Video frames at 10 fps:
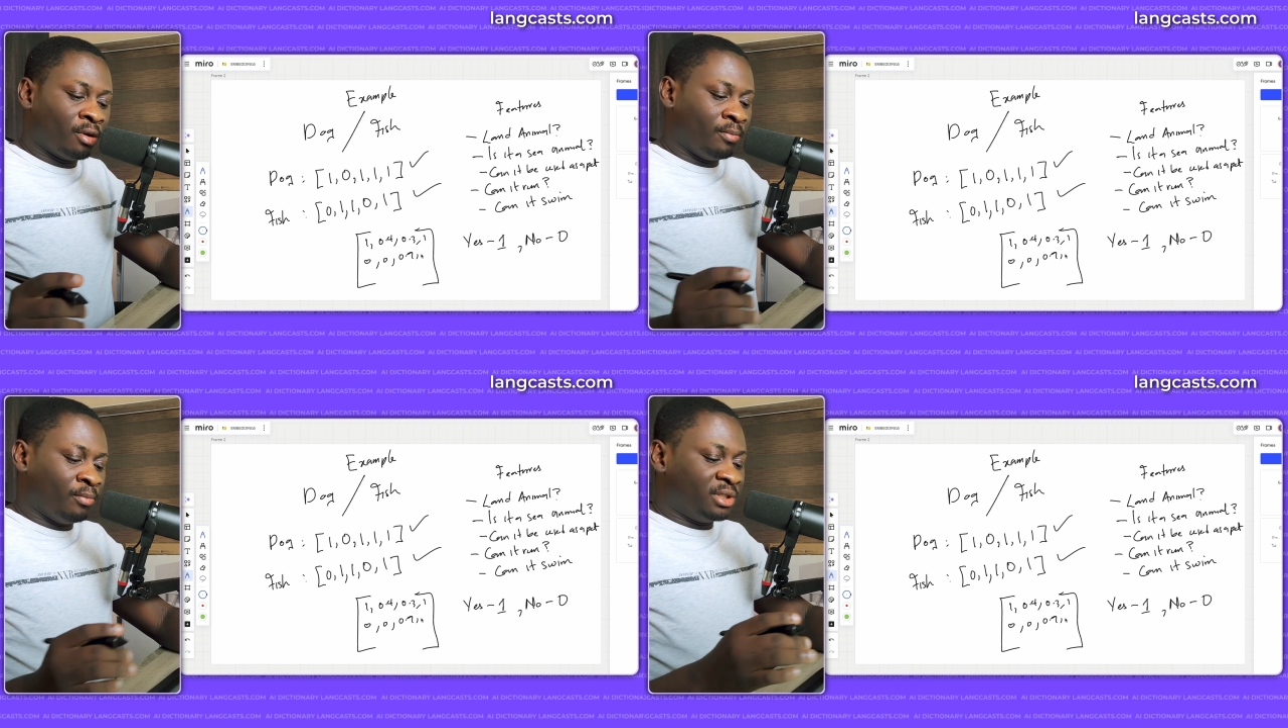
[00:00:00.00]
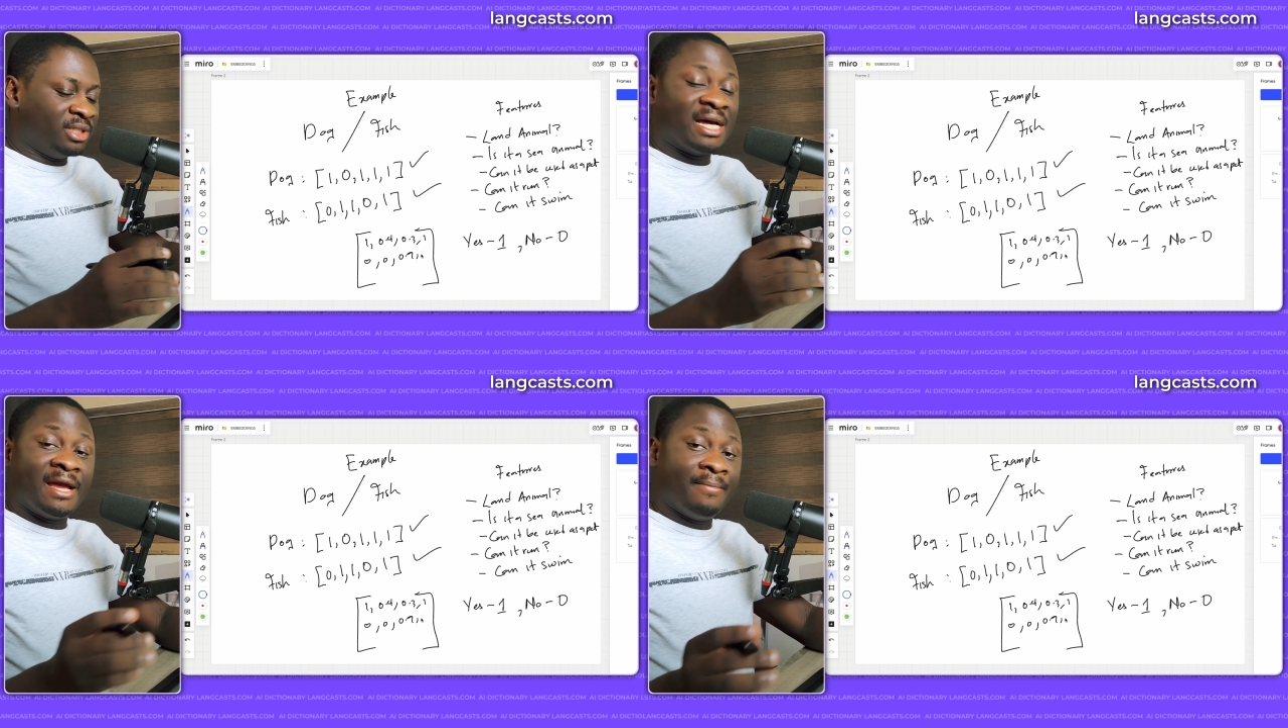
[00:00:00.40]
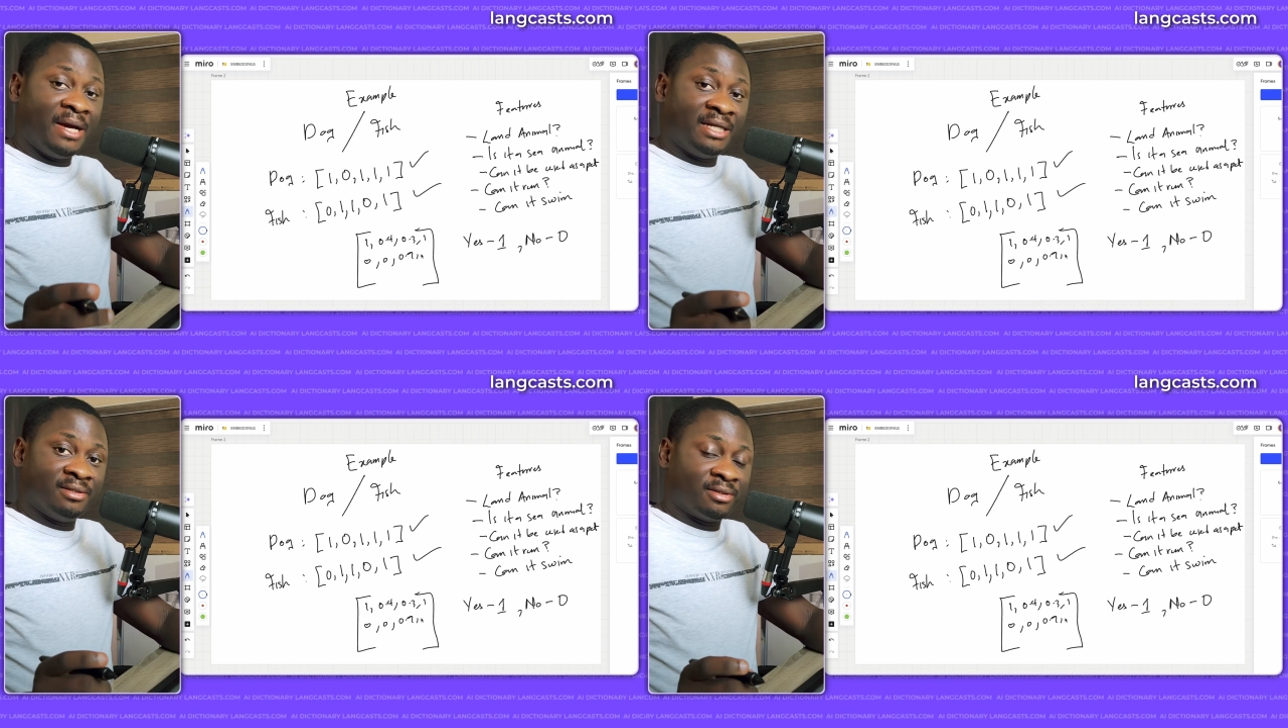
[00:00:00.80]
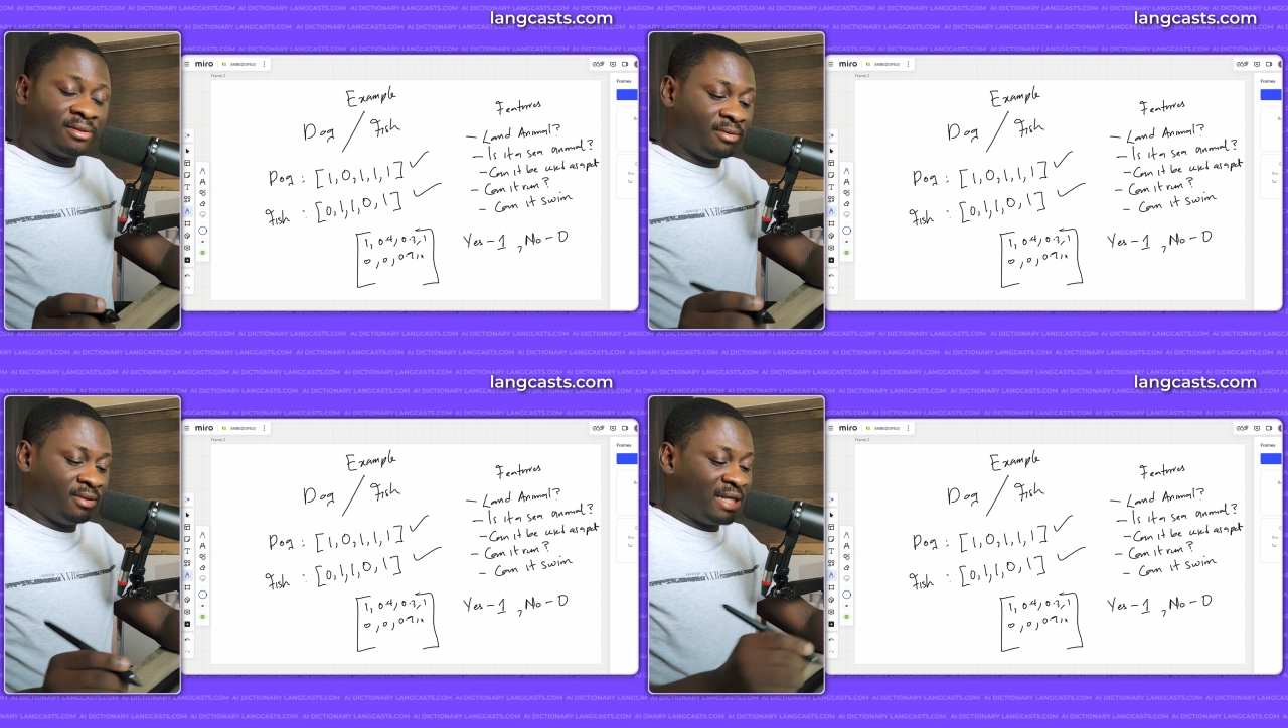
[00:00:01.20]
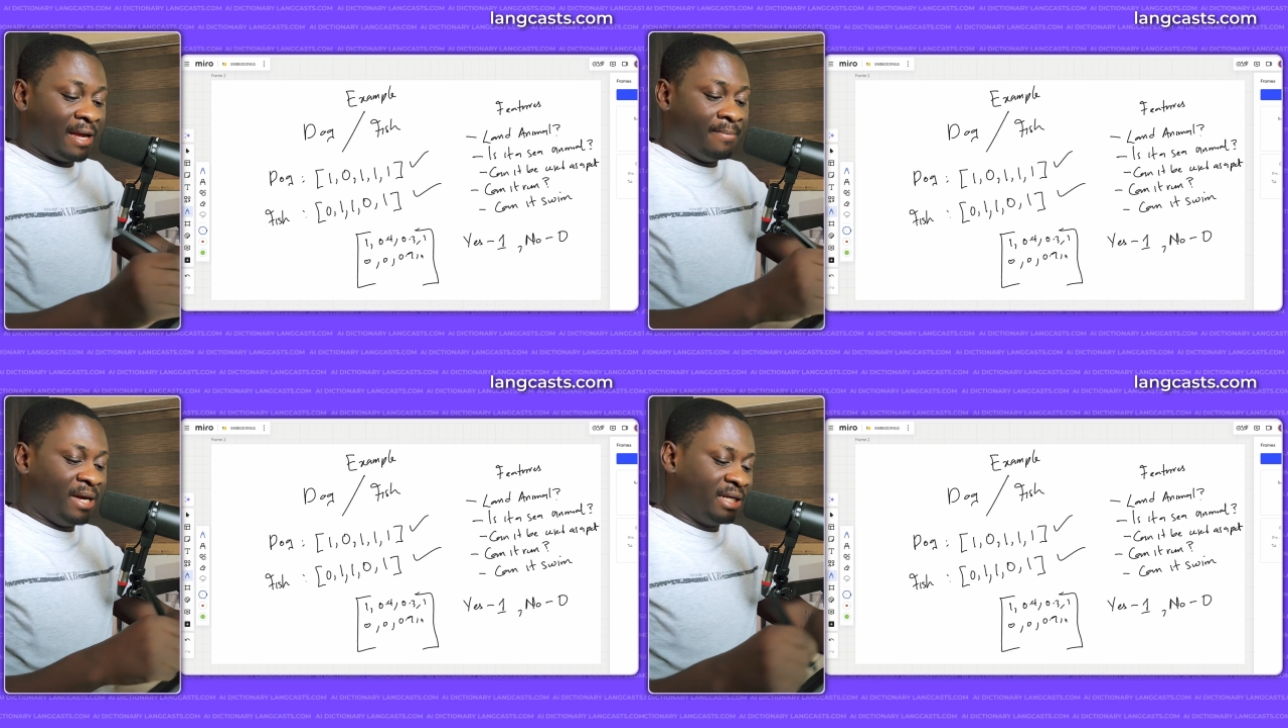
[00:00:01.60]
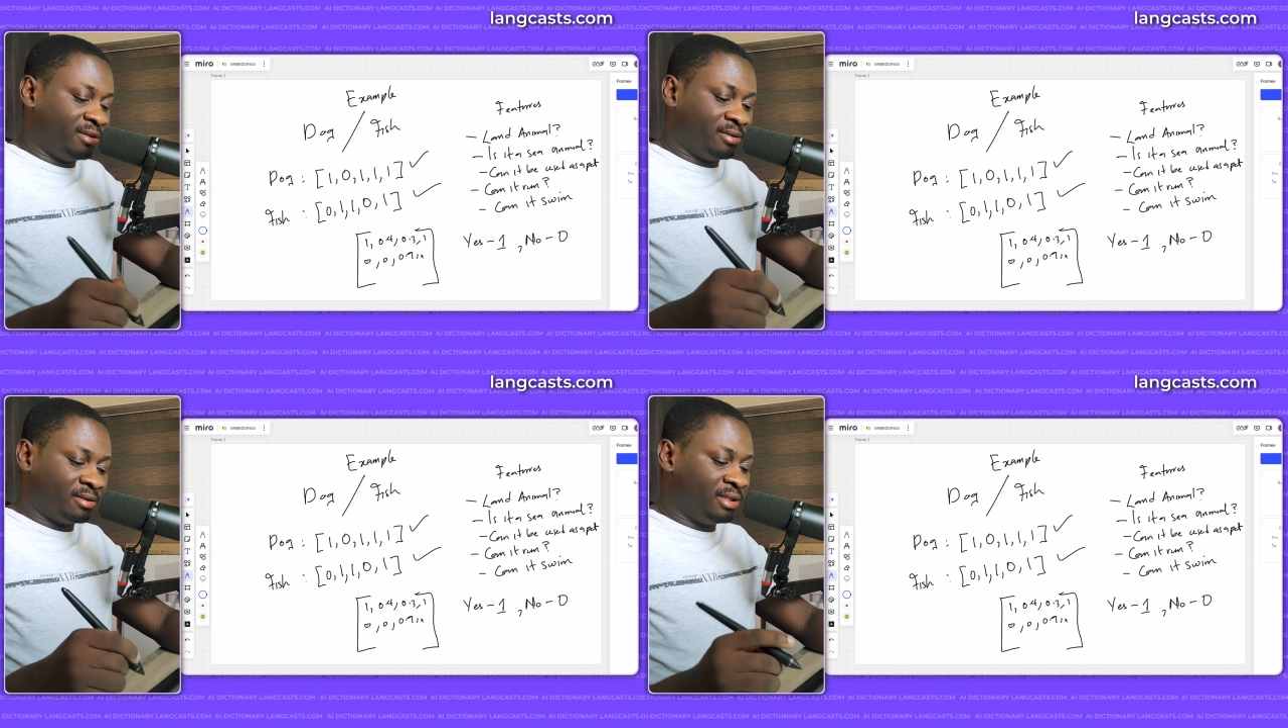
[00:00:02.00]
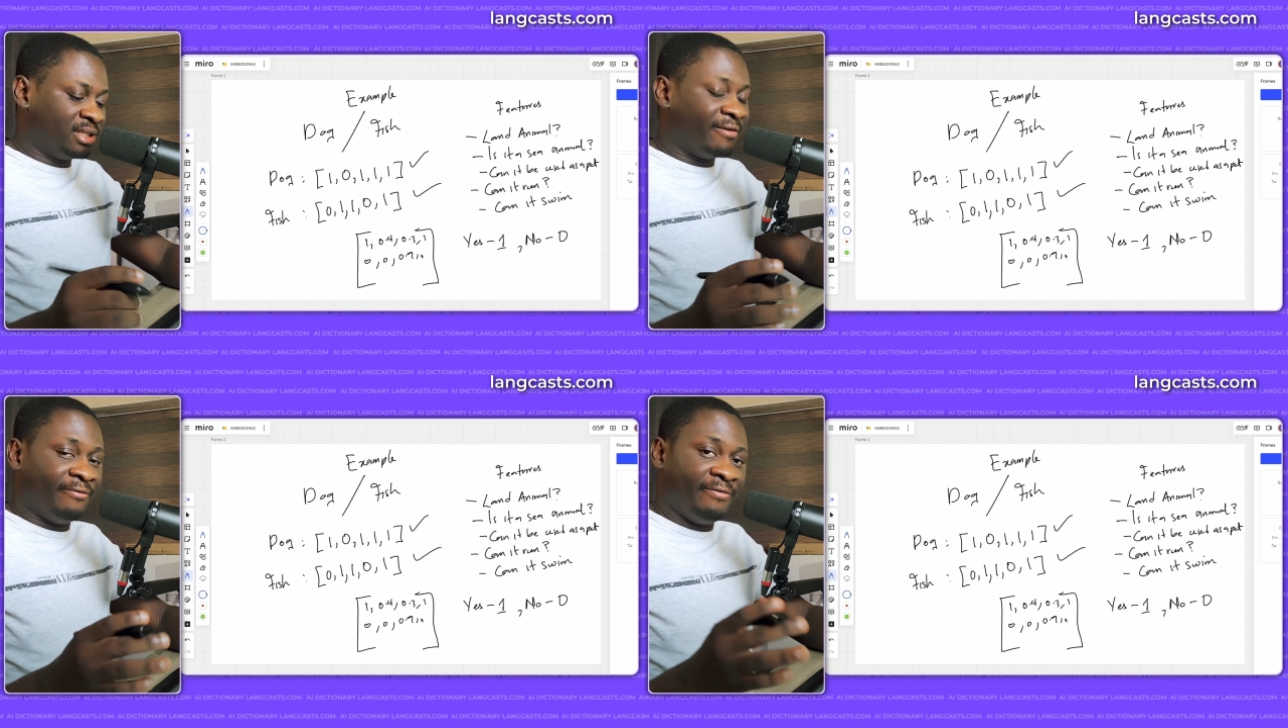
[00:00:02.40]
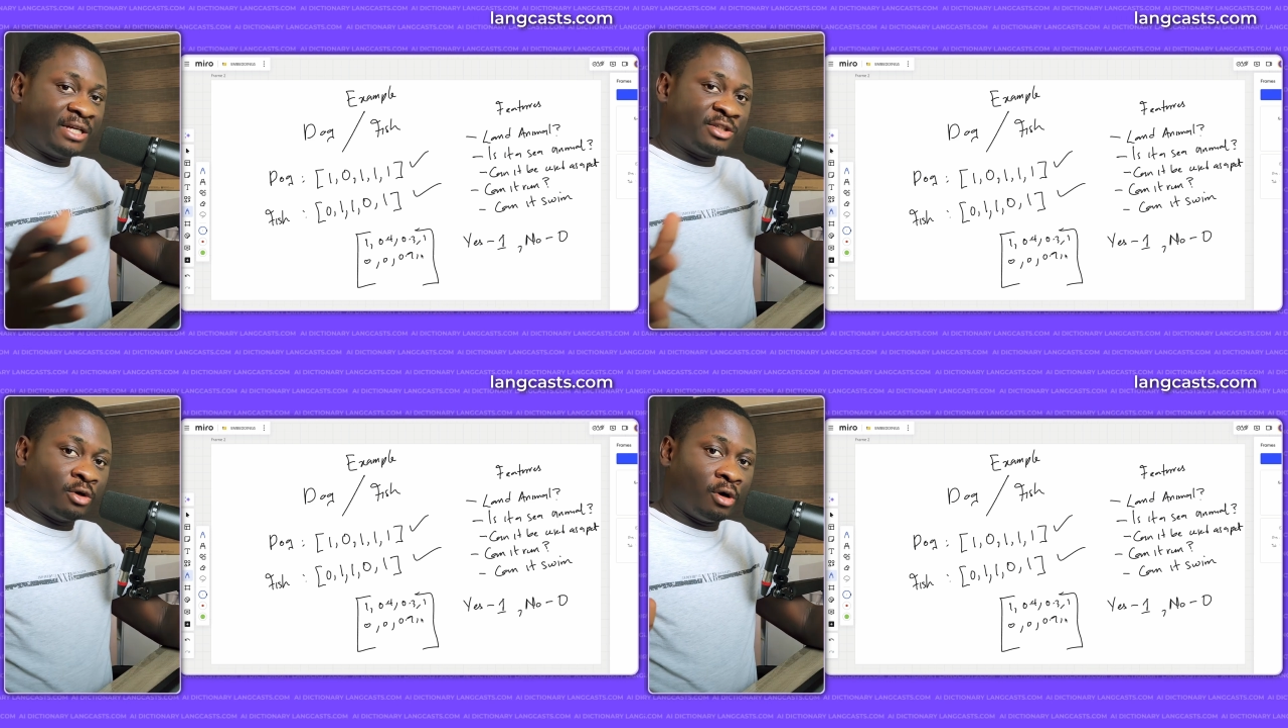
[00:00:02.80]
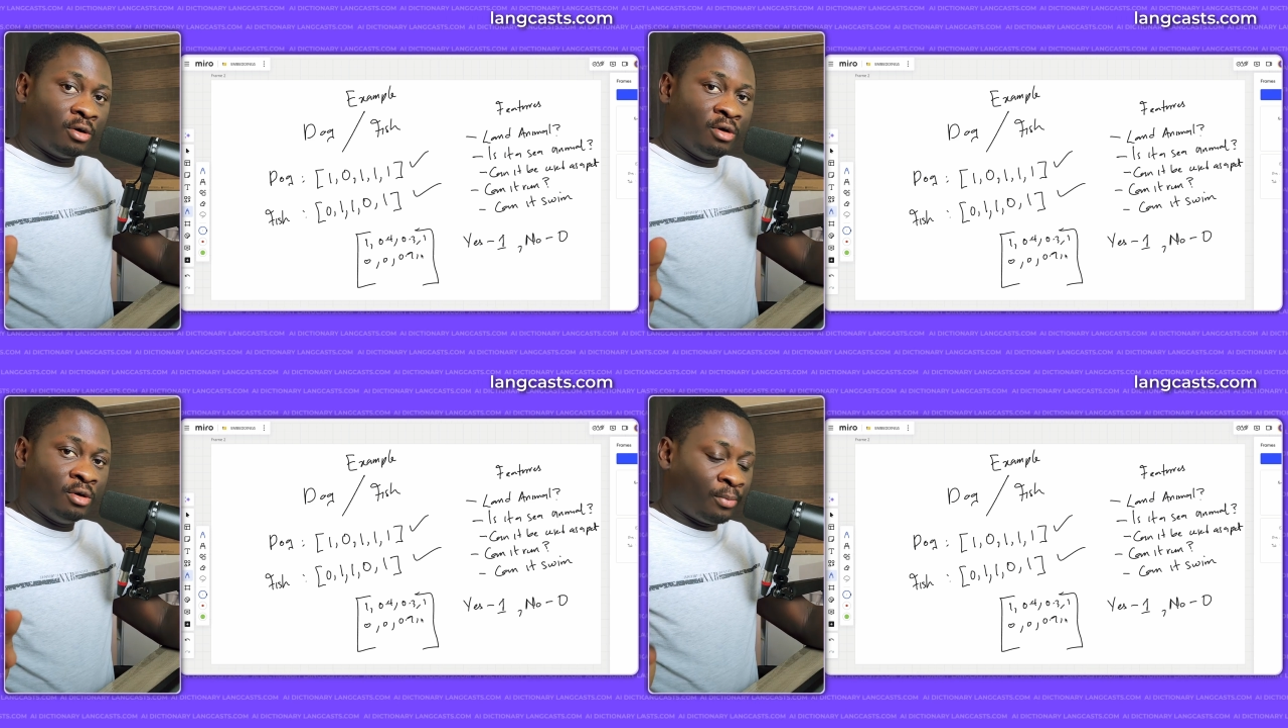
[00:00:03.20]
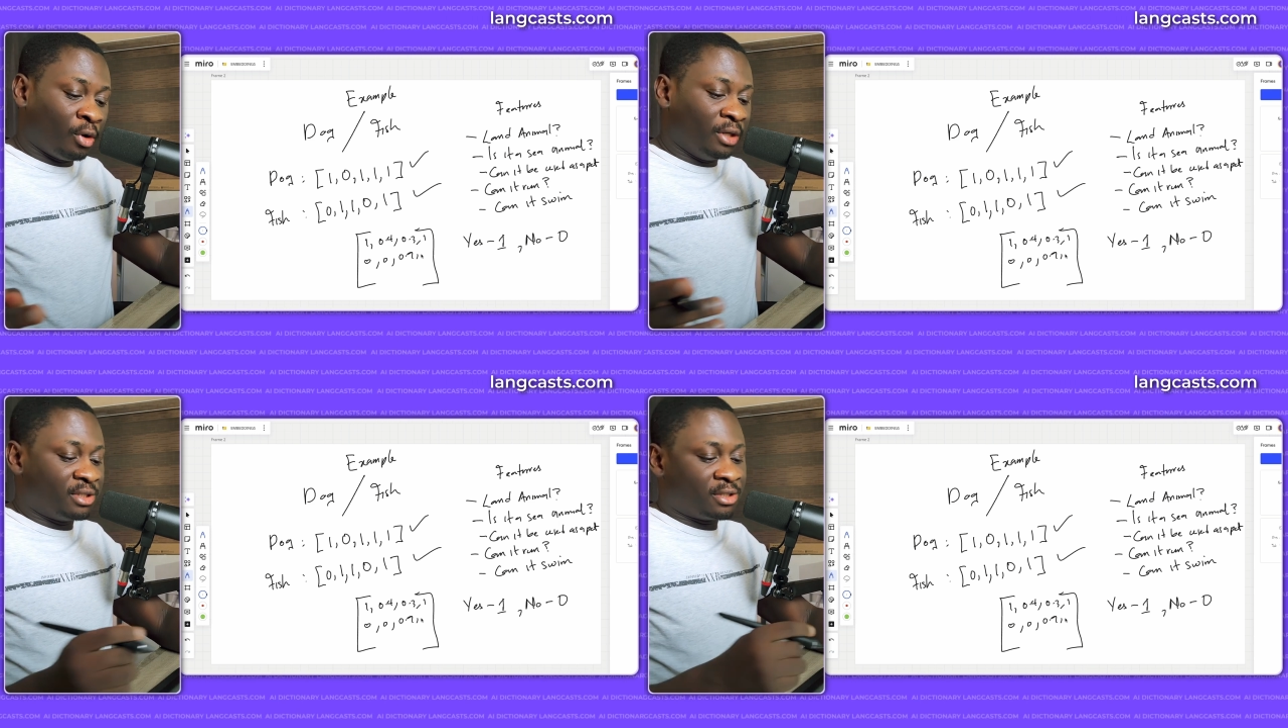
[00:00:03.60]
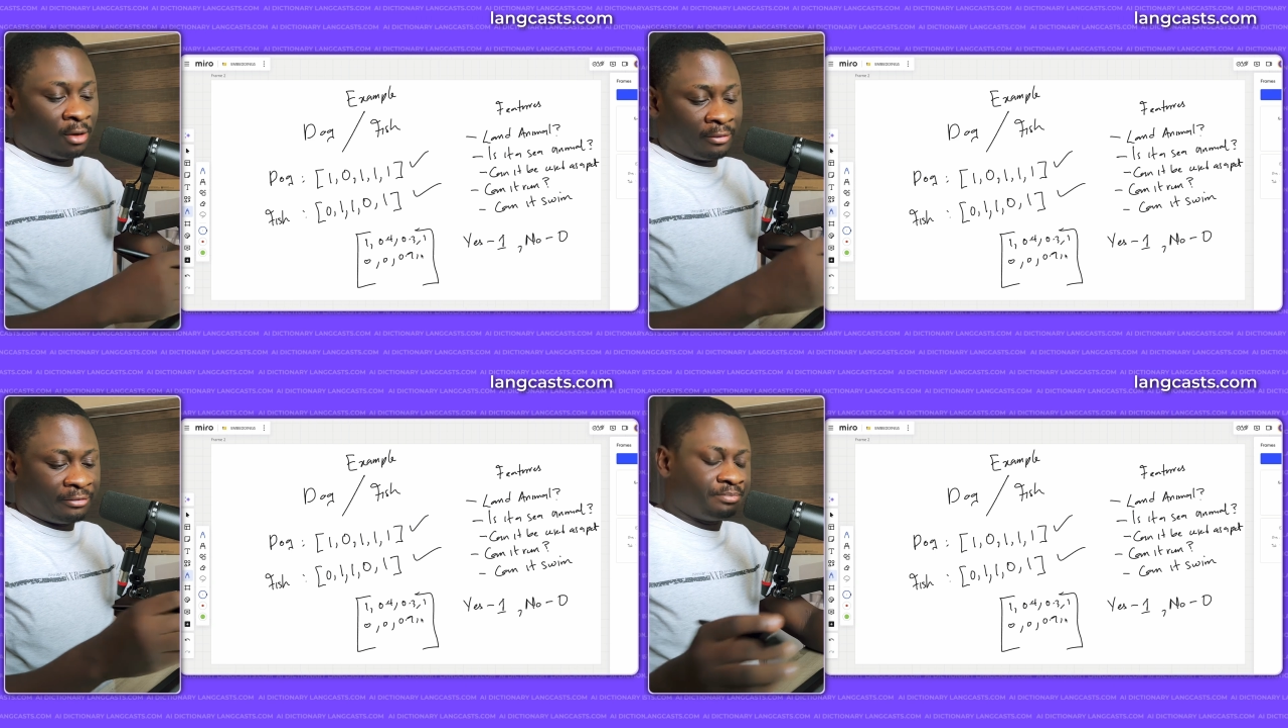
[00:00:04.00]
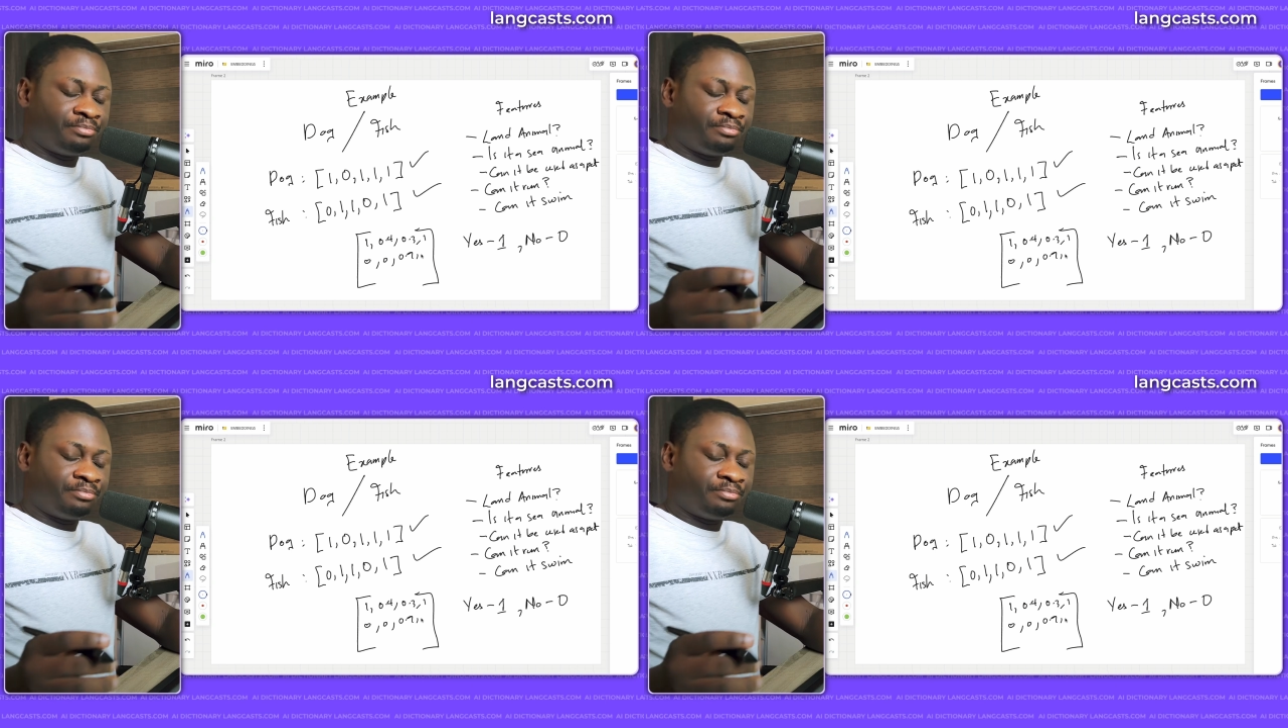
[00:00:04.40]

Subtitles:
But these are embeddings. These are vector points of